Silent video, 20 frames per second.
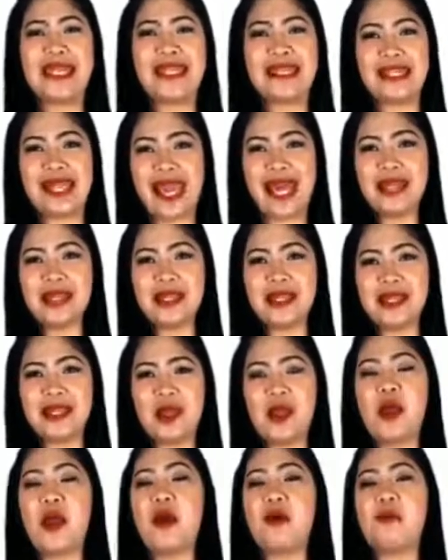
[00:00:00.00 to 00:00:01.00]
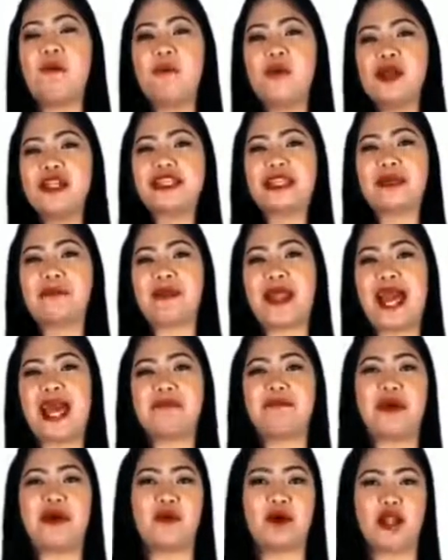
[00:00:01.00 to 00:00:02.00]
Then,
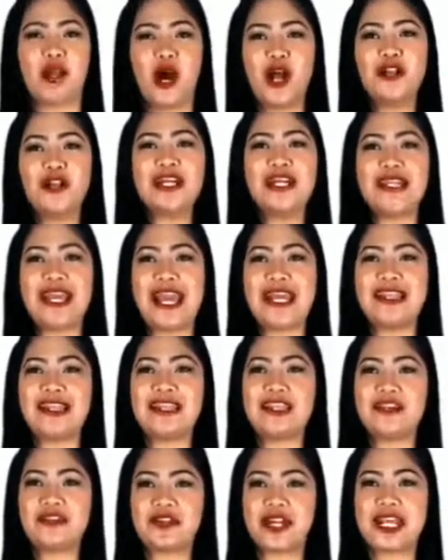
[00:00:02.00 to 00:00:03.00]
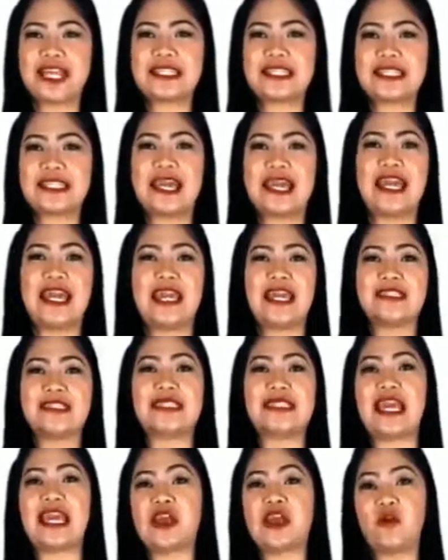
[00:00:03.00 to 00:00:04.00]
multiplied by 180 degrees
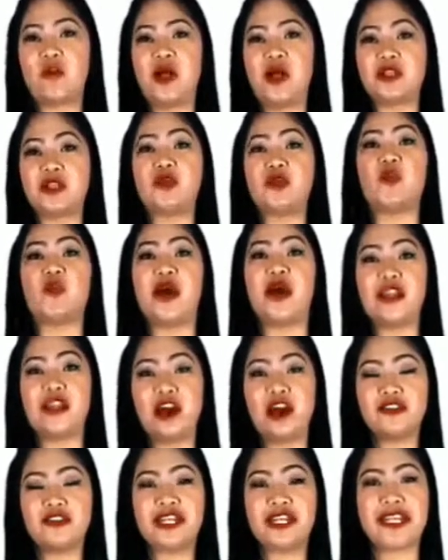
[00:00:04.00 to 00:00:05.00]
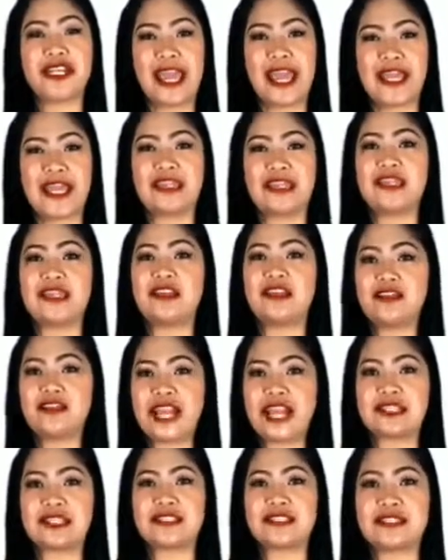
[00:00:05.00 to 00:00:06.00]
is equal to 180
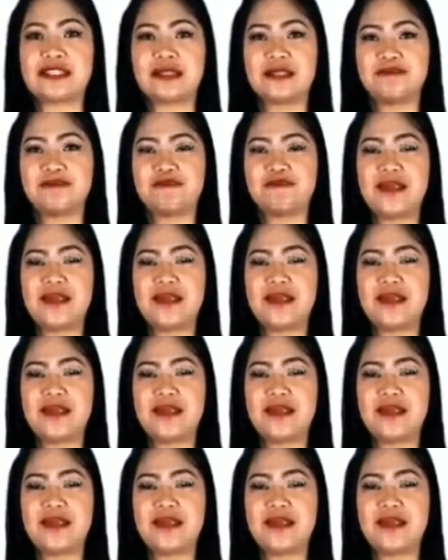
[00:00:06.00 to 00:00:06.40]
degrees.